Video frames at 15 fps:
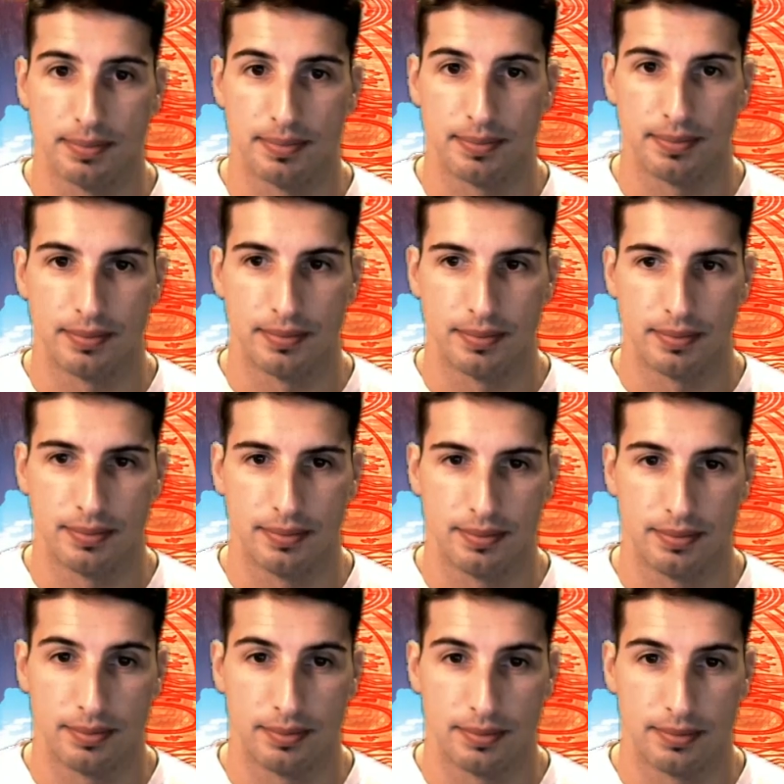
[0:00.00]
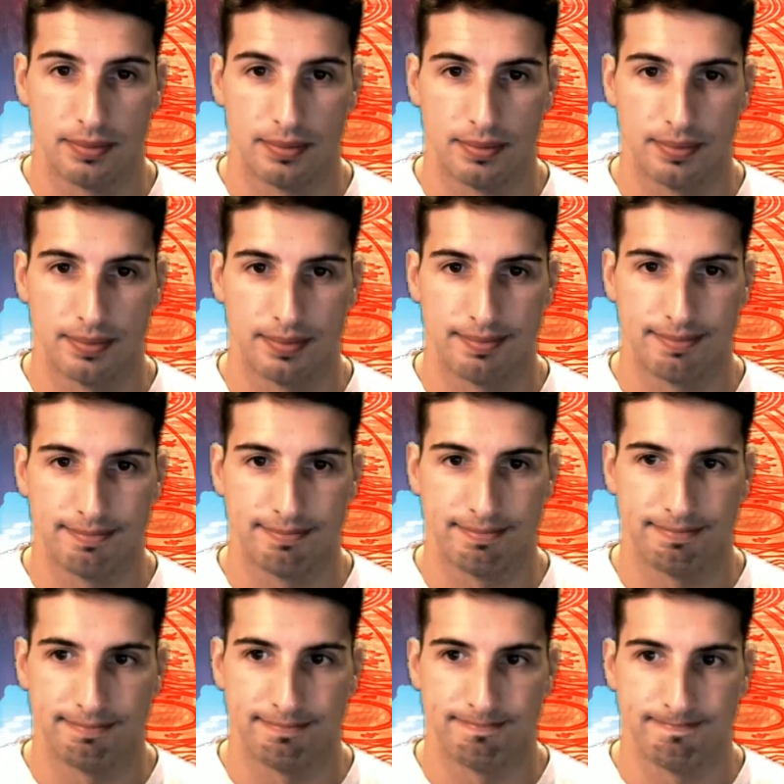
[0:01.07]

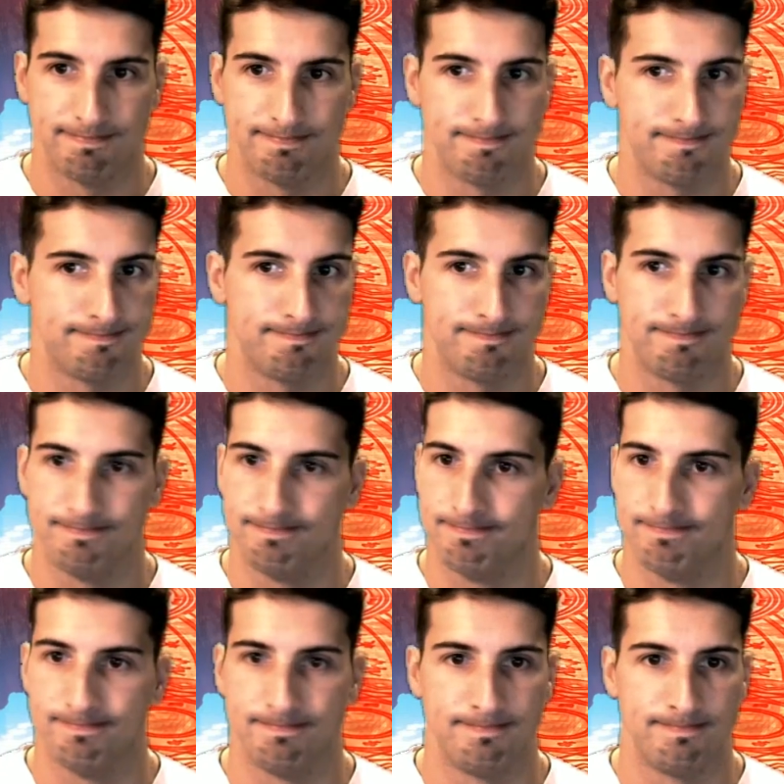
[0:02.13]
[no speech]